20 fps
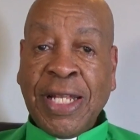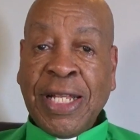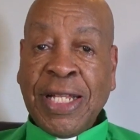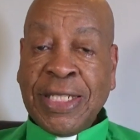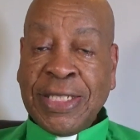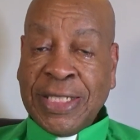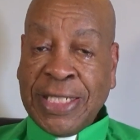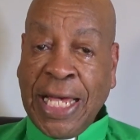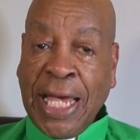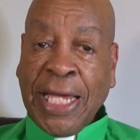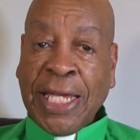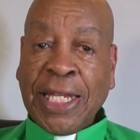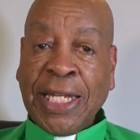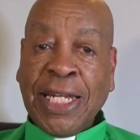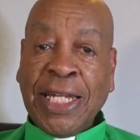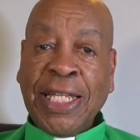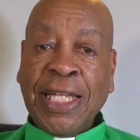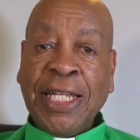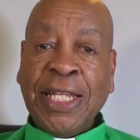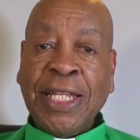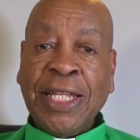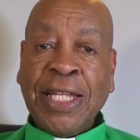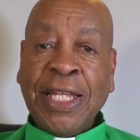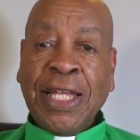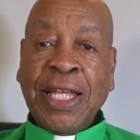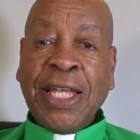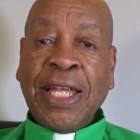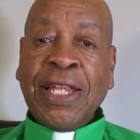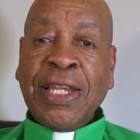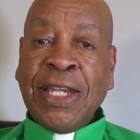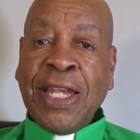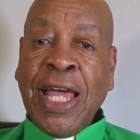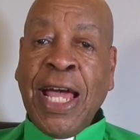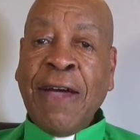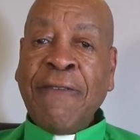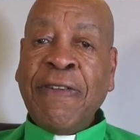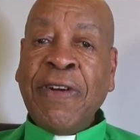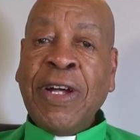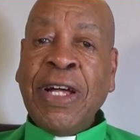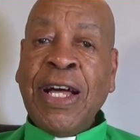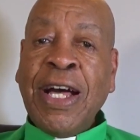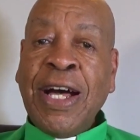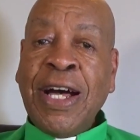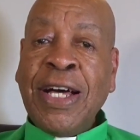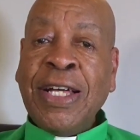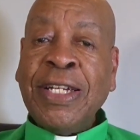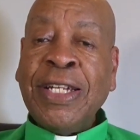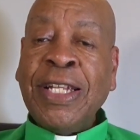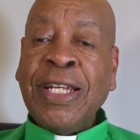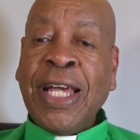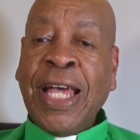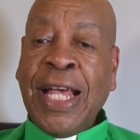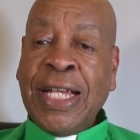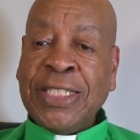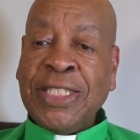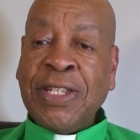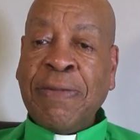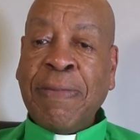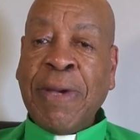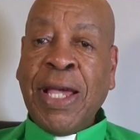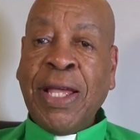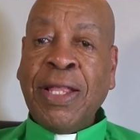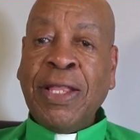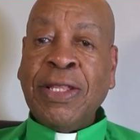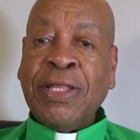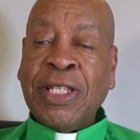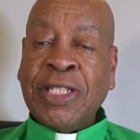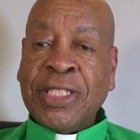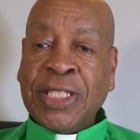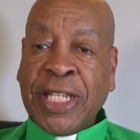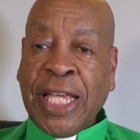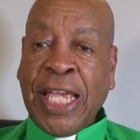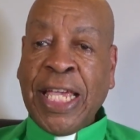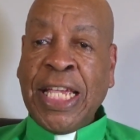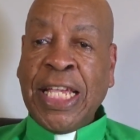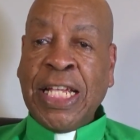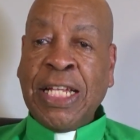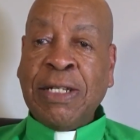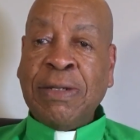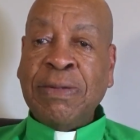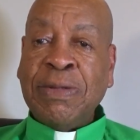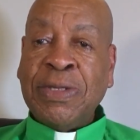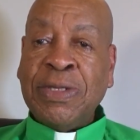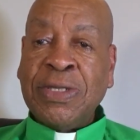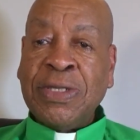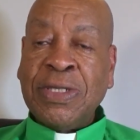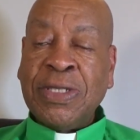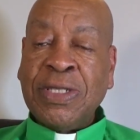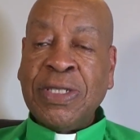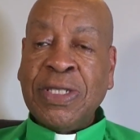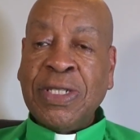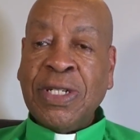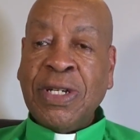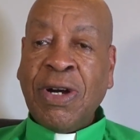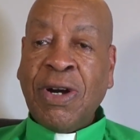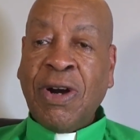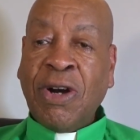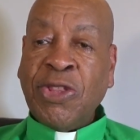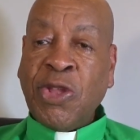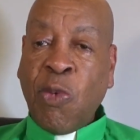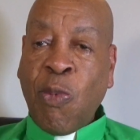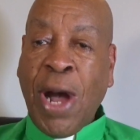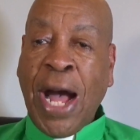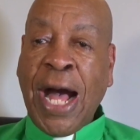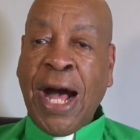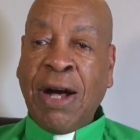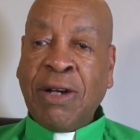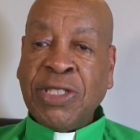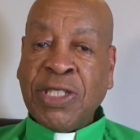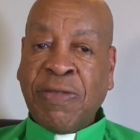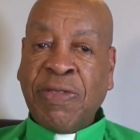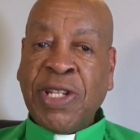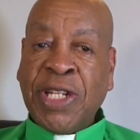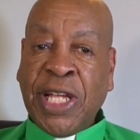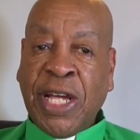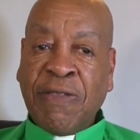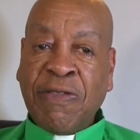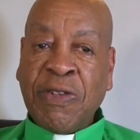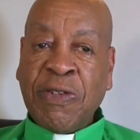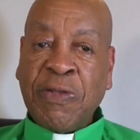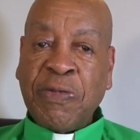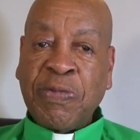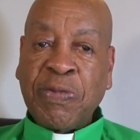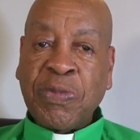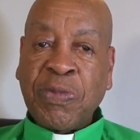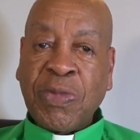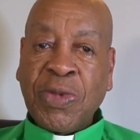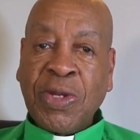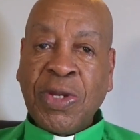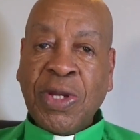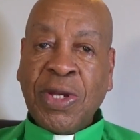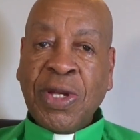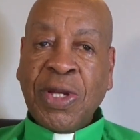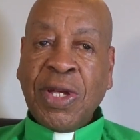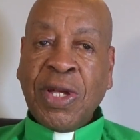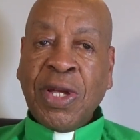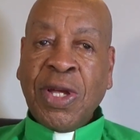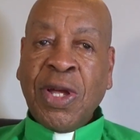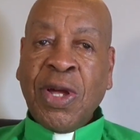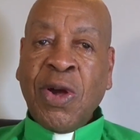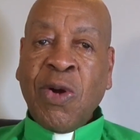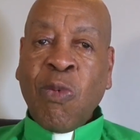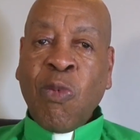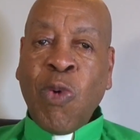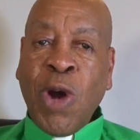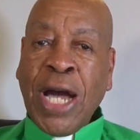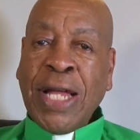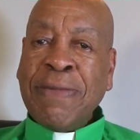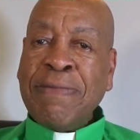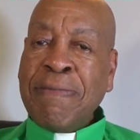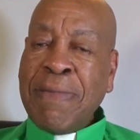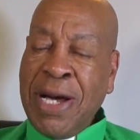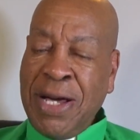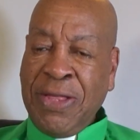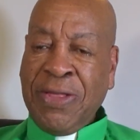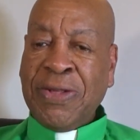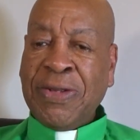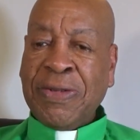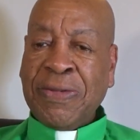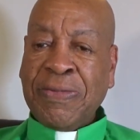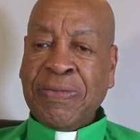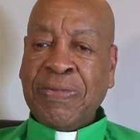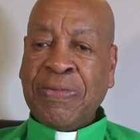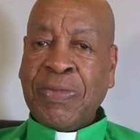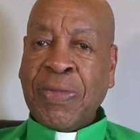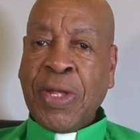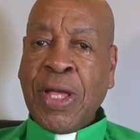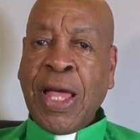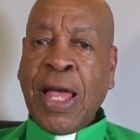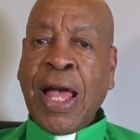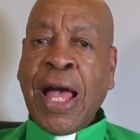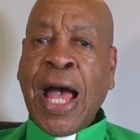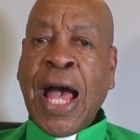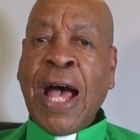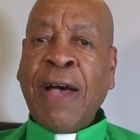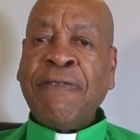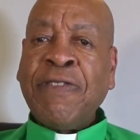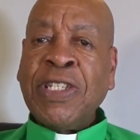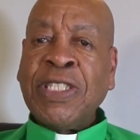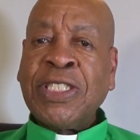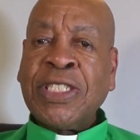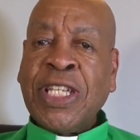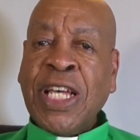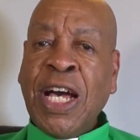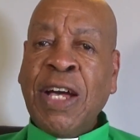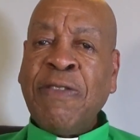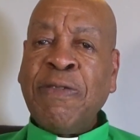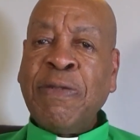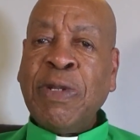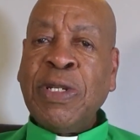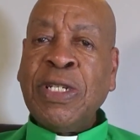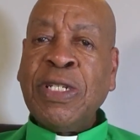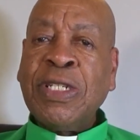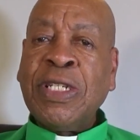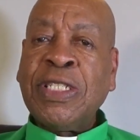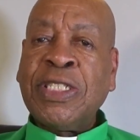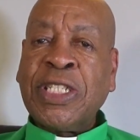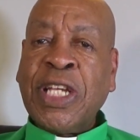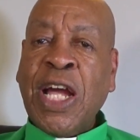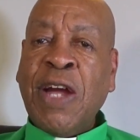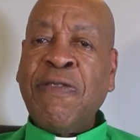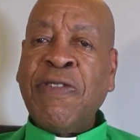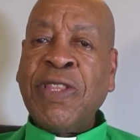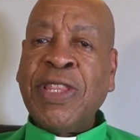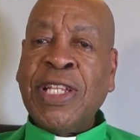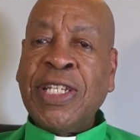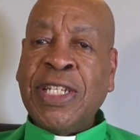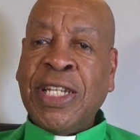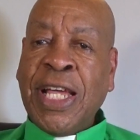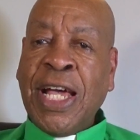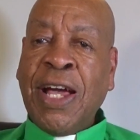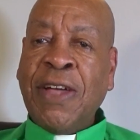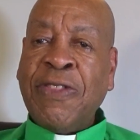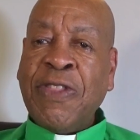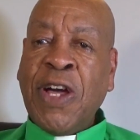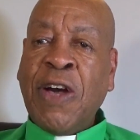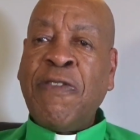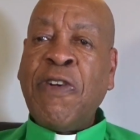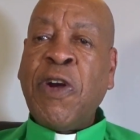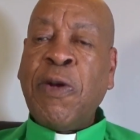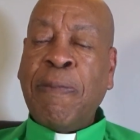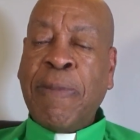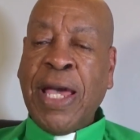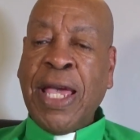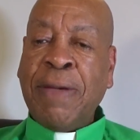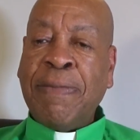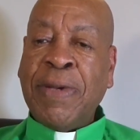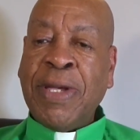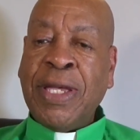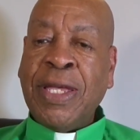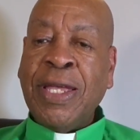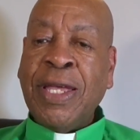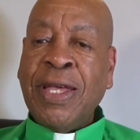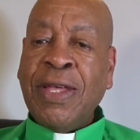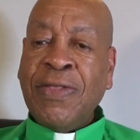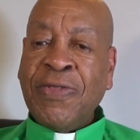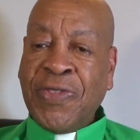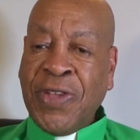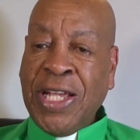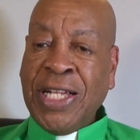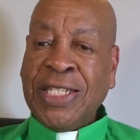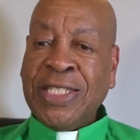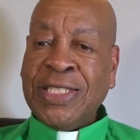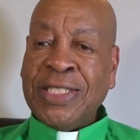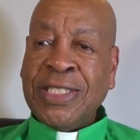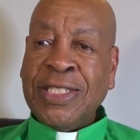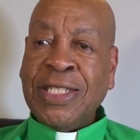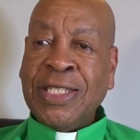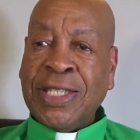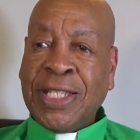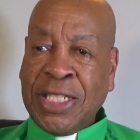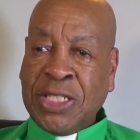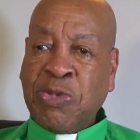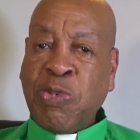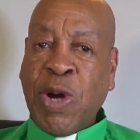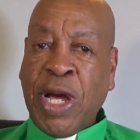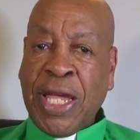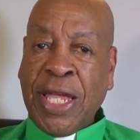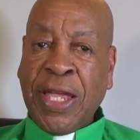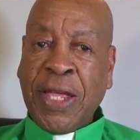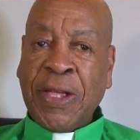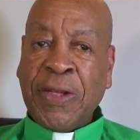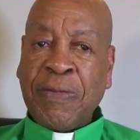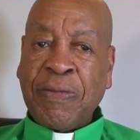Secondly, never underestimate the schemes or the wiles of the devil. What mother, after discover, discovering the death of her baby, thinks this way?